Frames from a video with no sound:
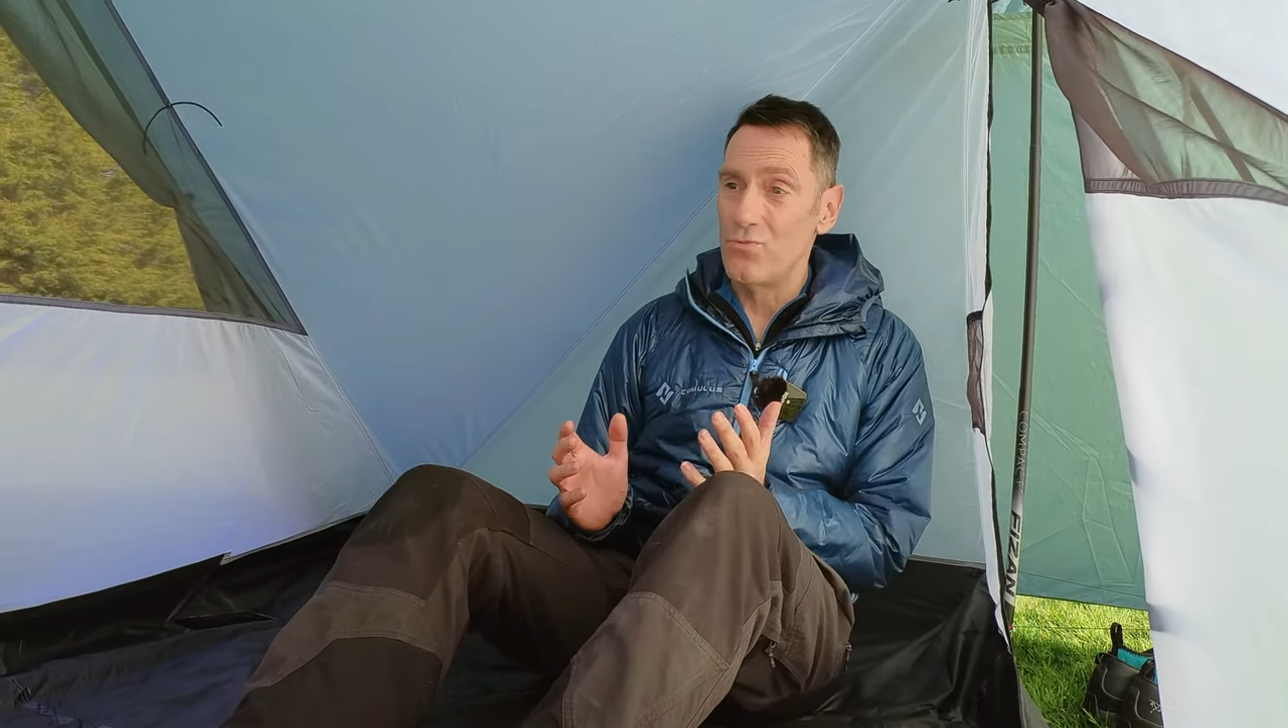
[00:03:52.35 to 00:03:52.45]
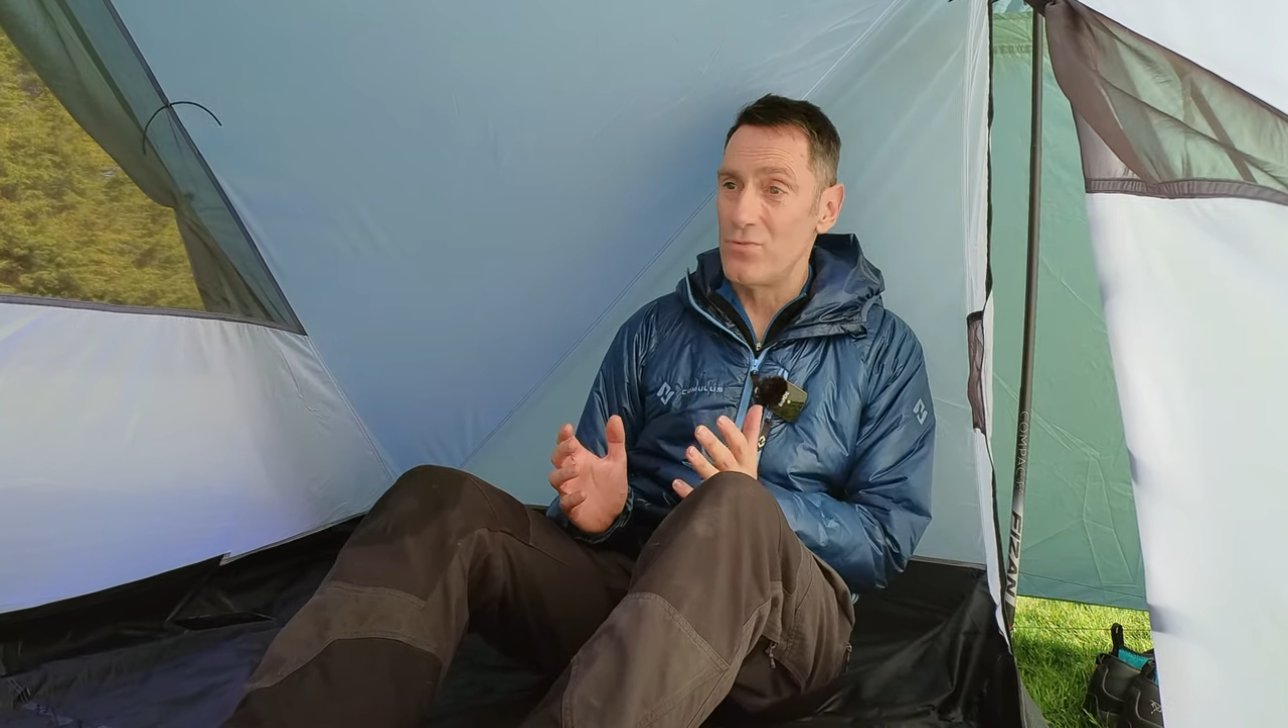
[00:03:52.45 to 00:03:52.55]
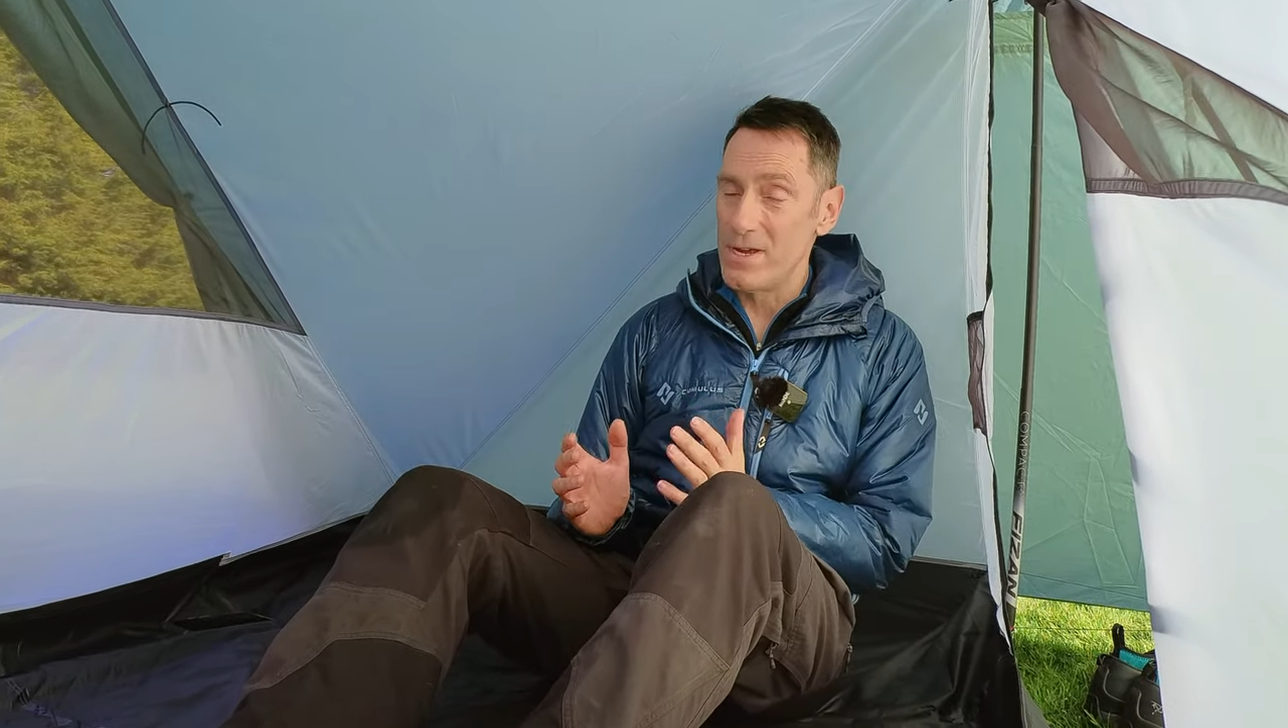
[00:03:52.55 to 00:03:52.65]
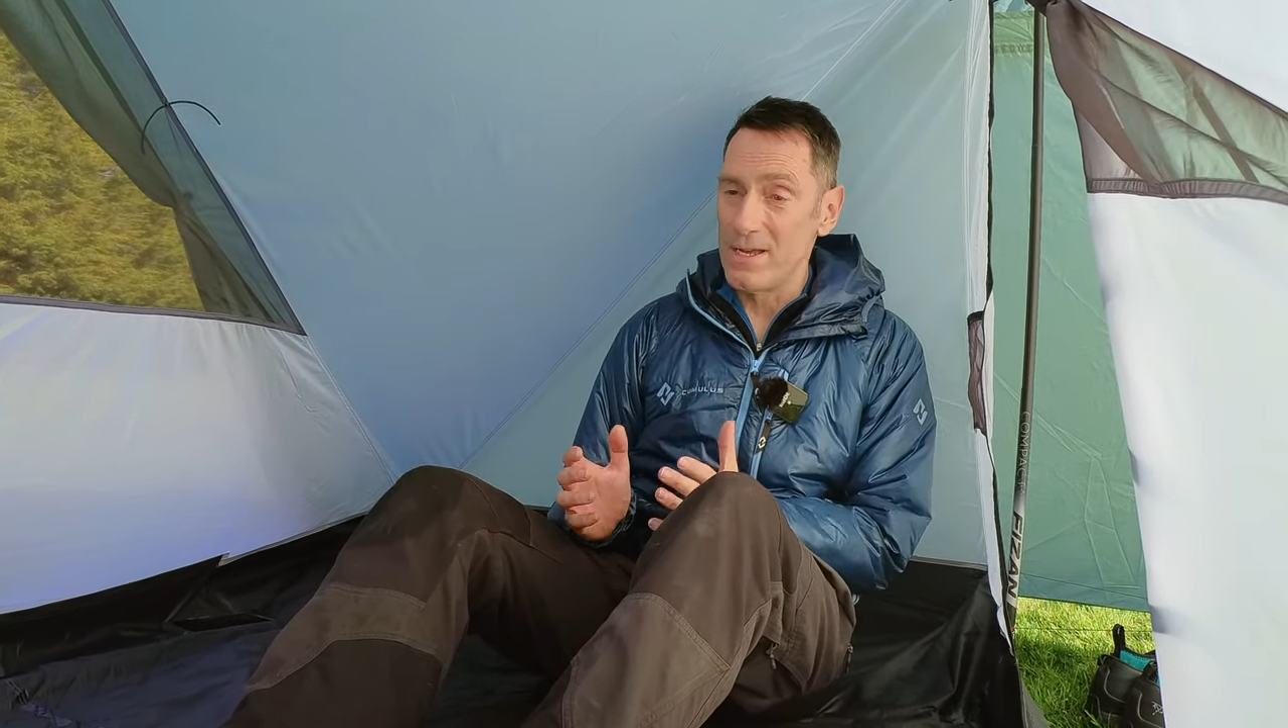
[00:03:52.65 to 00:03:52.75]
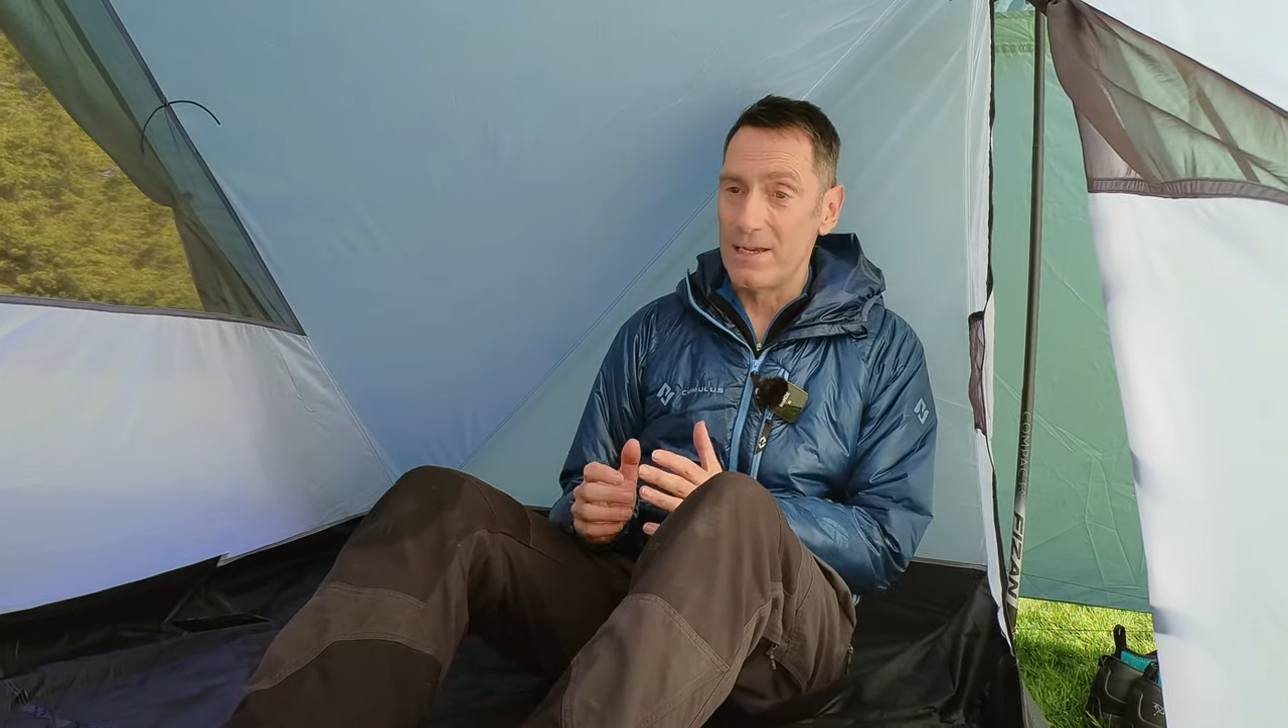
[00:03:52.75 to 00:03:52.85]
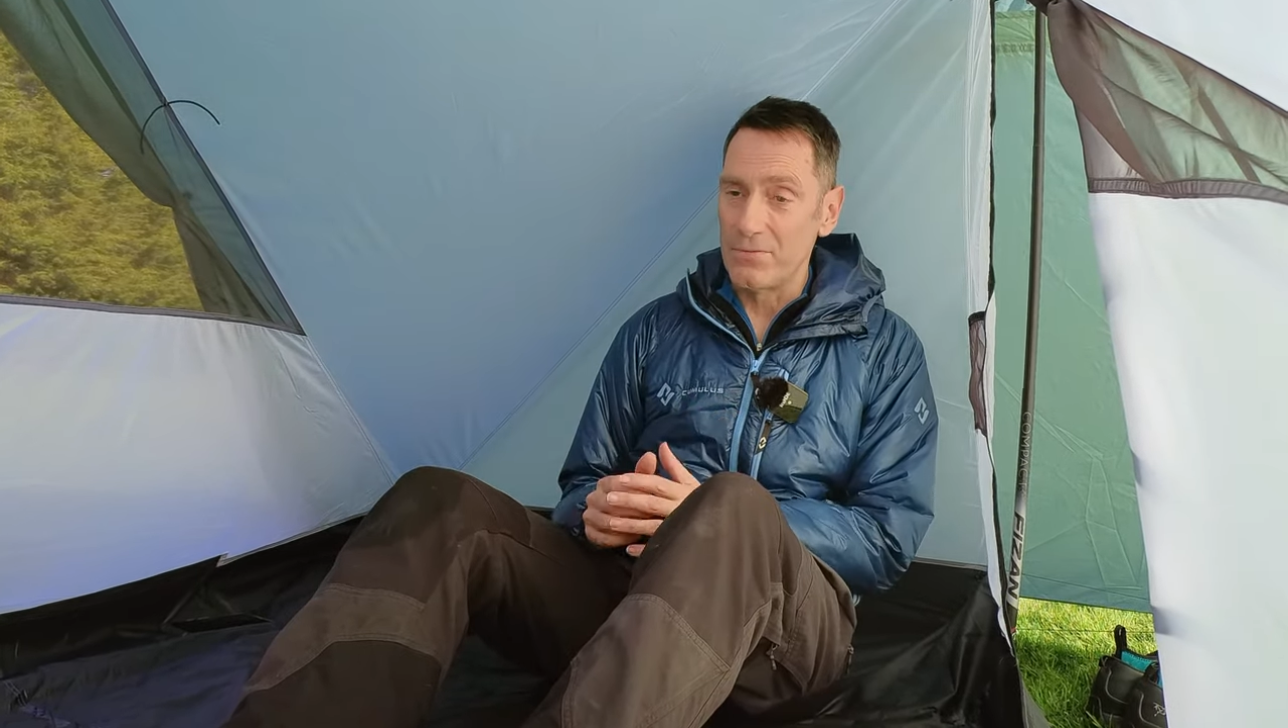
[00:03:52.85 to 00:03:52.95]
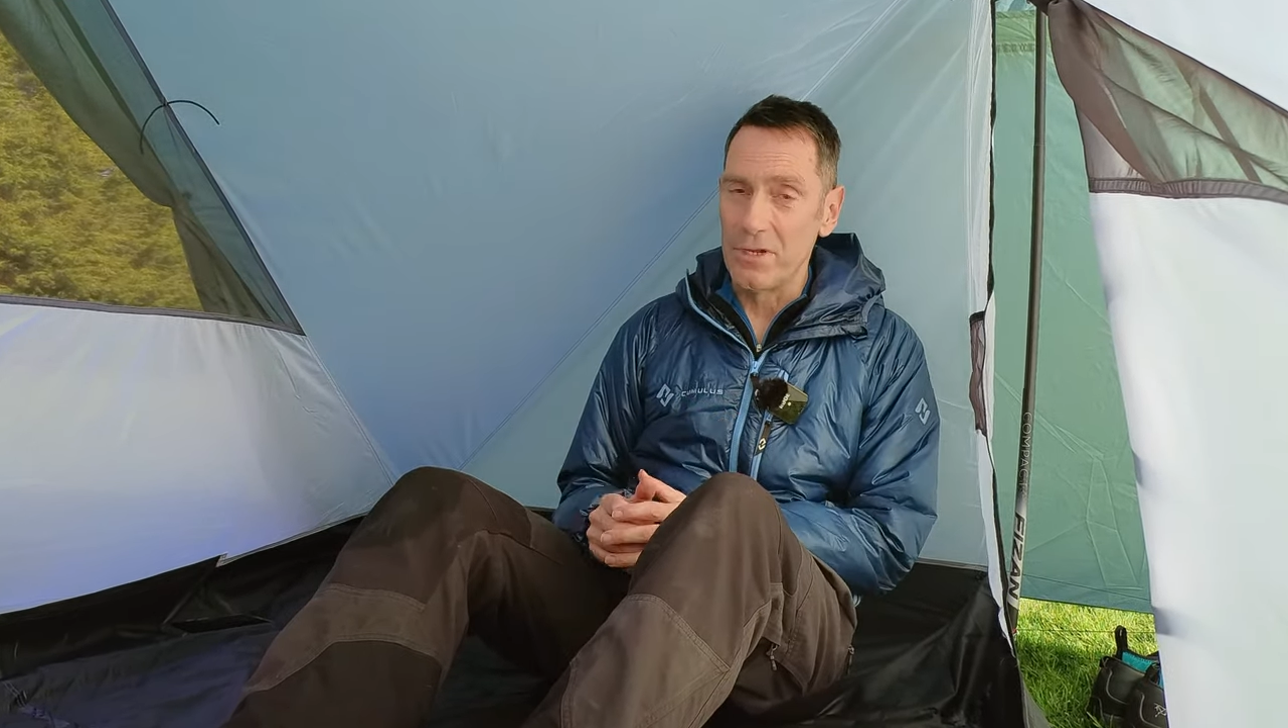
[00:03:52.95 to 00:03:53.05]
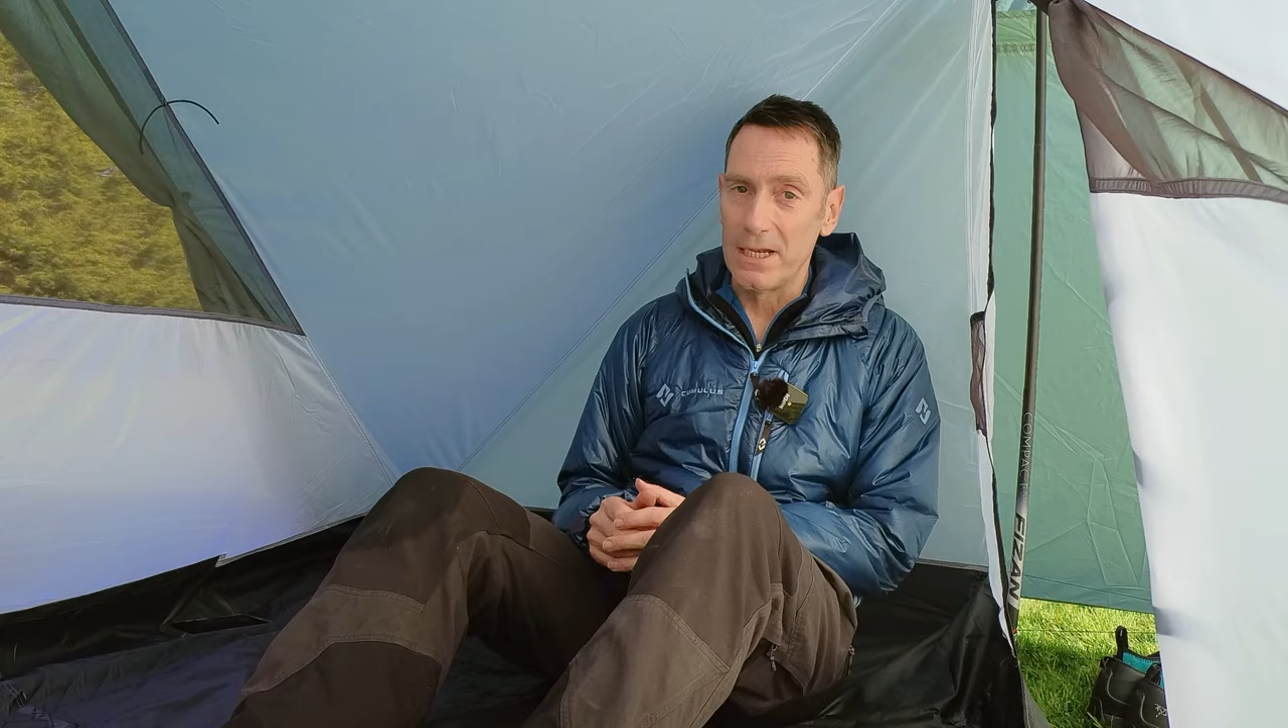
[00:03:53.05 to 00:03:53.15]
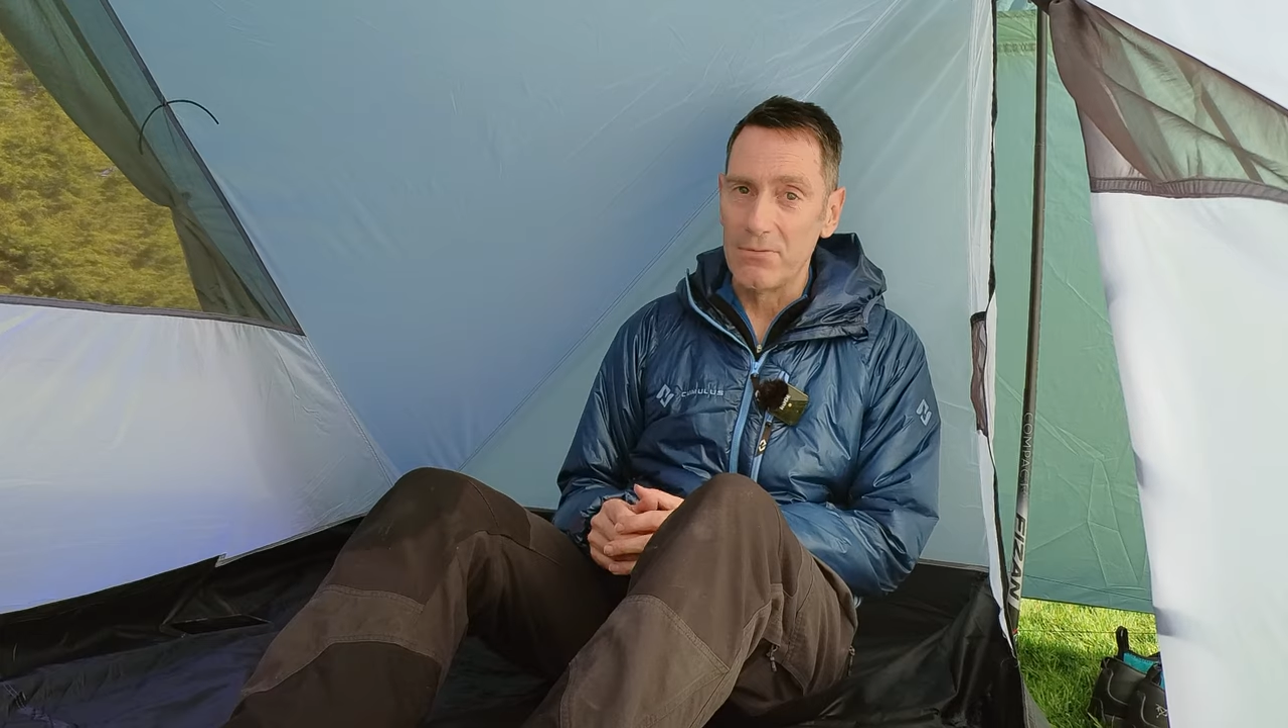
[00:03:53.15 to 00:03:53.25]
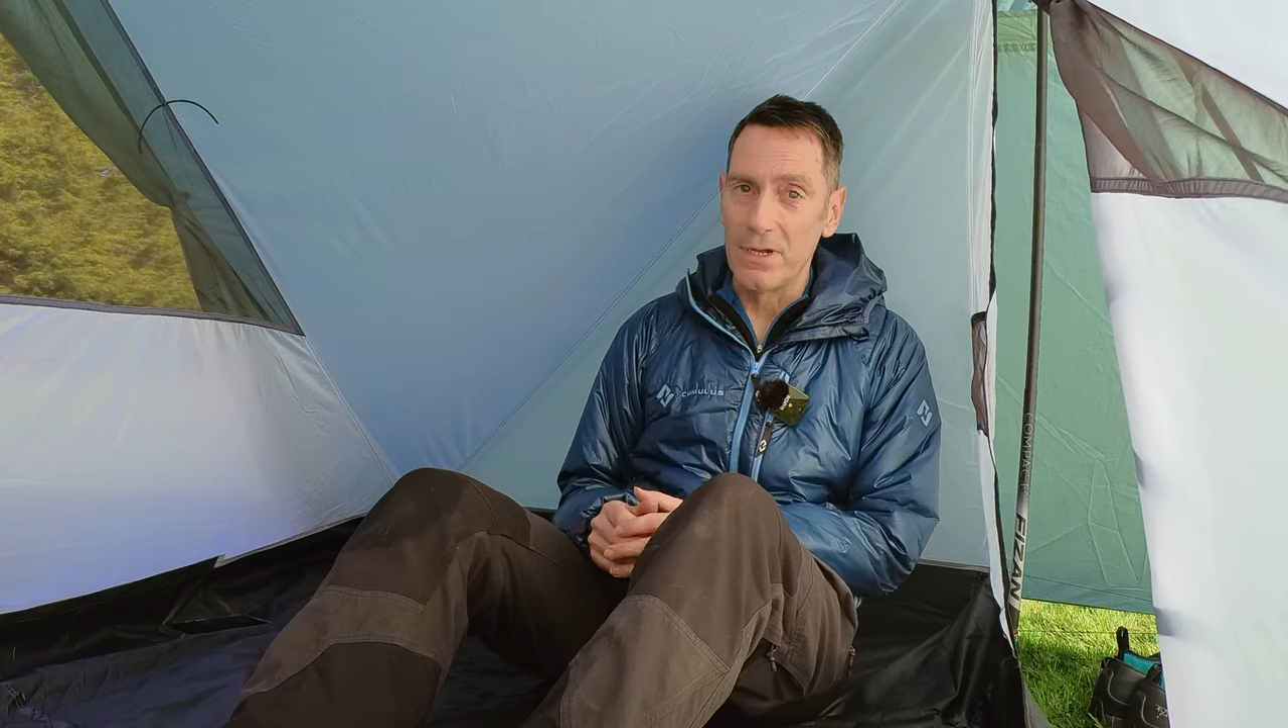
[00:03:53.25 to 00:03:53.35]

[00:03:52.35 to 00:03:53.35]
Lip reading: really, really,